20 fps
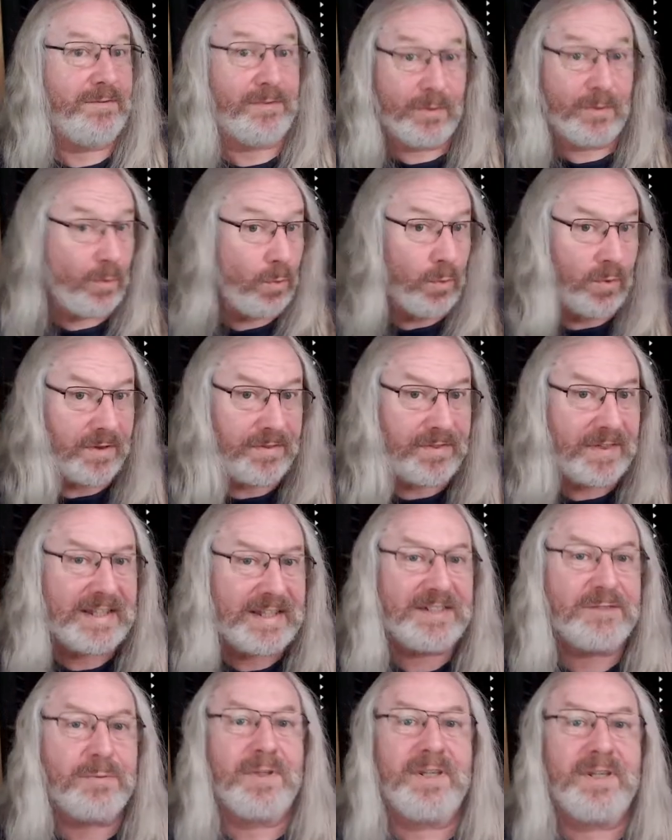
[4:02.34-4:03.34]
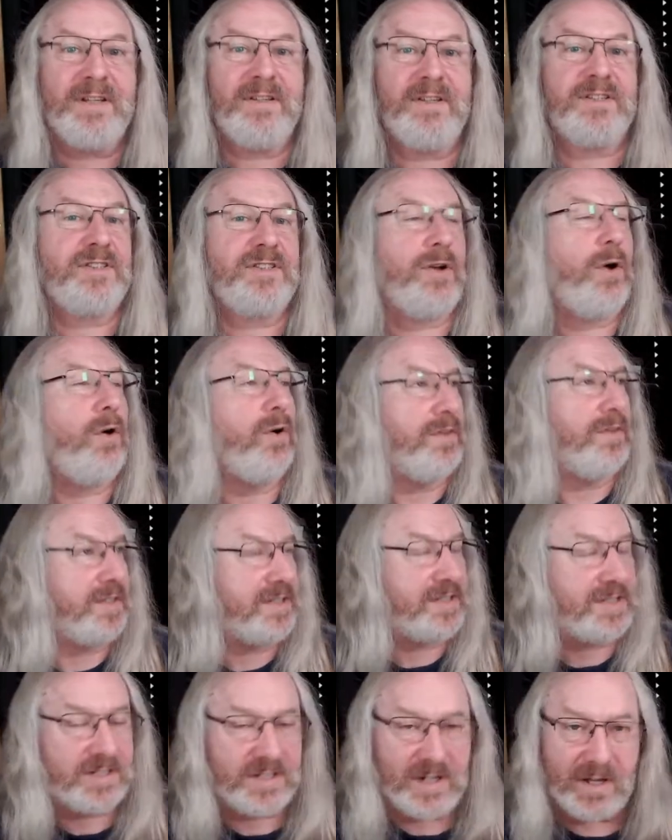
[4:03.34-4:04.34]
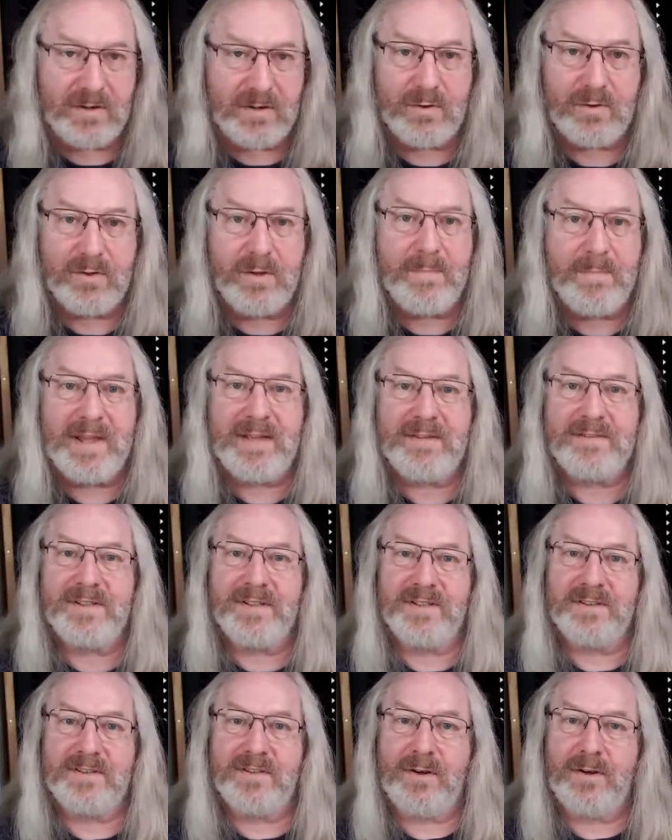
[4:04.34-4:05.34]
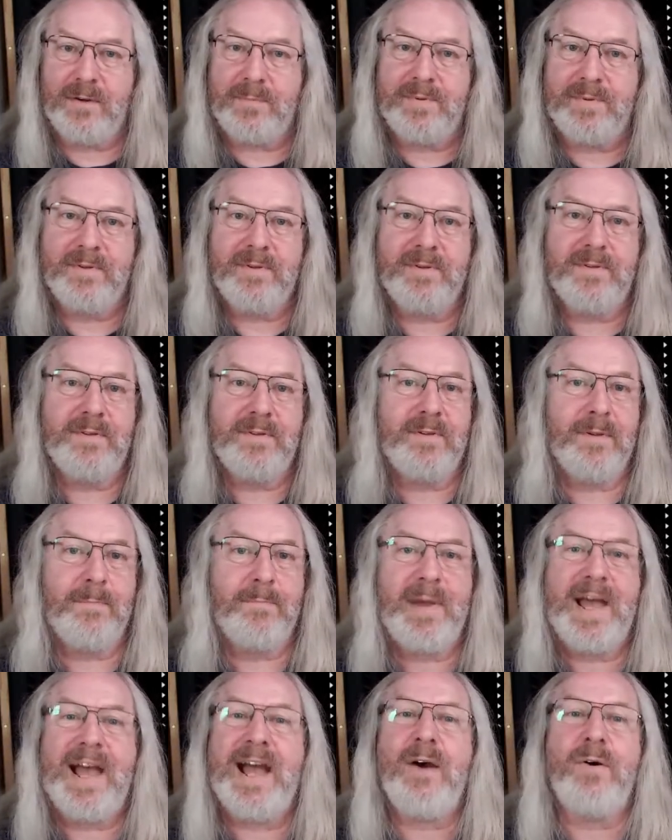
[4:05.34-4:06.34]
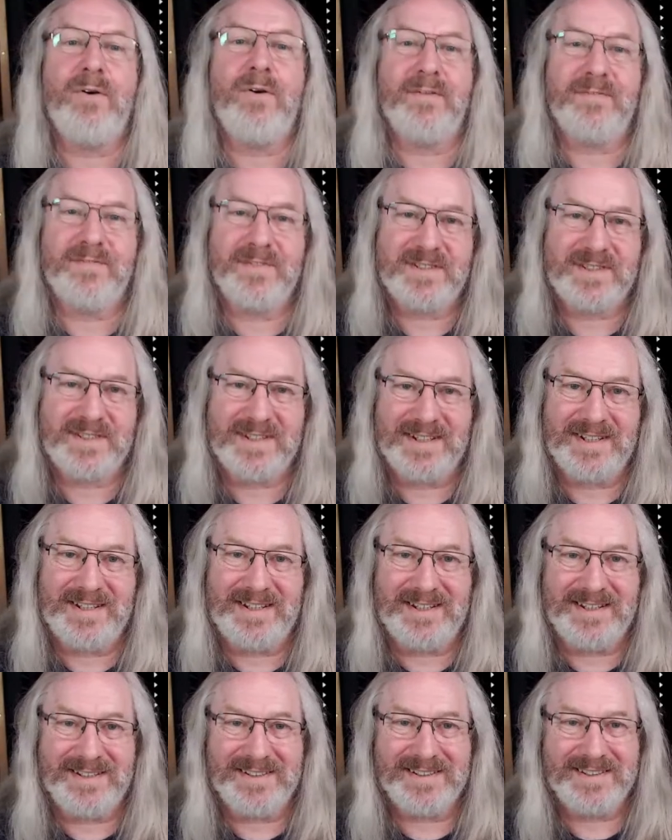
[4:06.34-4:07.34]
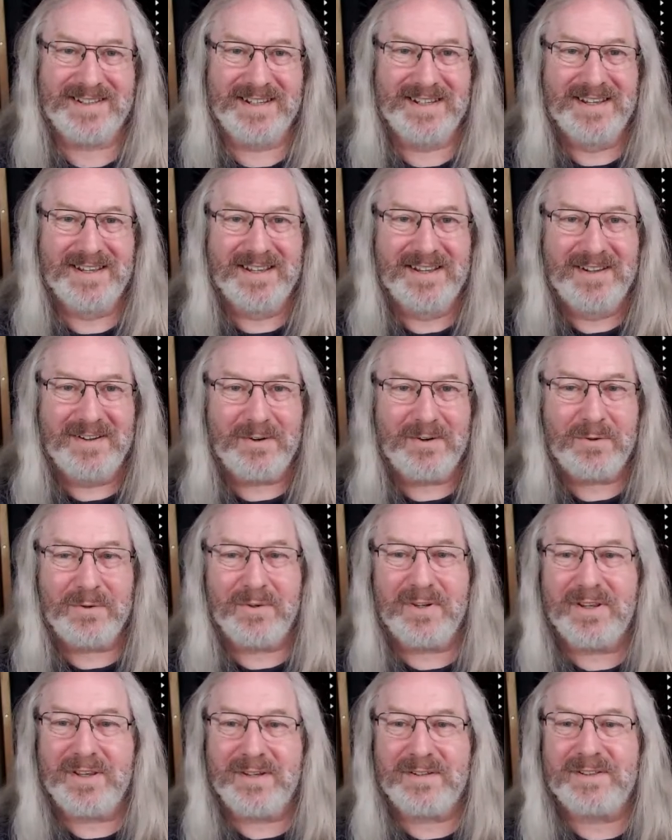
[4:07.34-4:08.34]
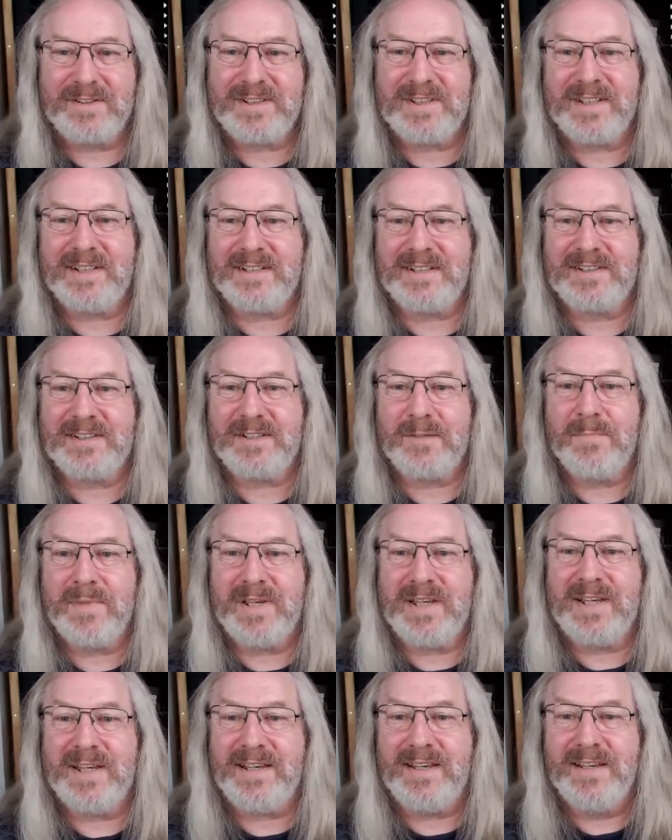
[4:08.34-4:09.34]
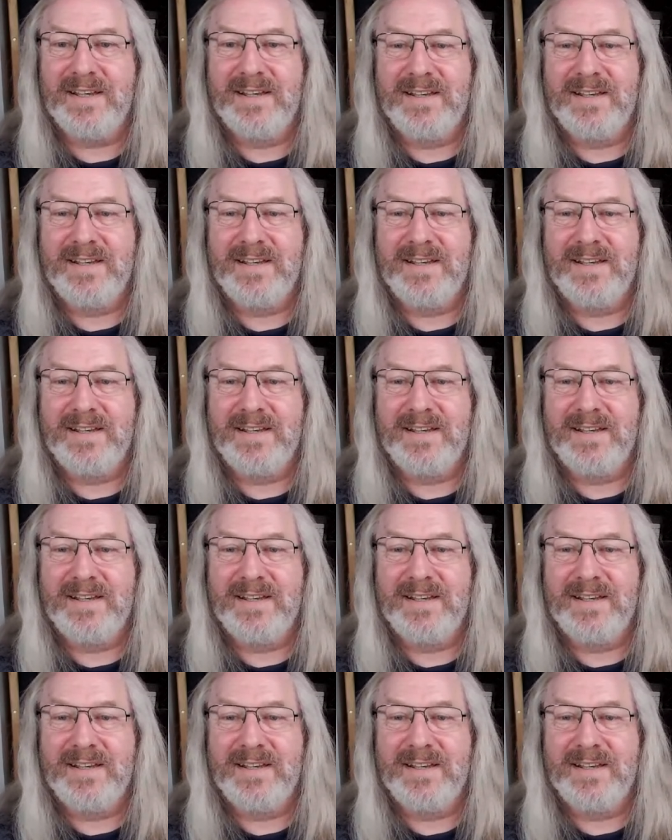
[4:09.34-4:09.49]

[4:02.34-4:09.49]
all the things within the song, the sun on the mountaintop, the power of the seas, all of those things to me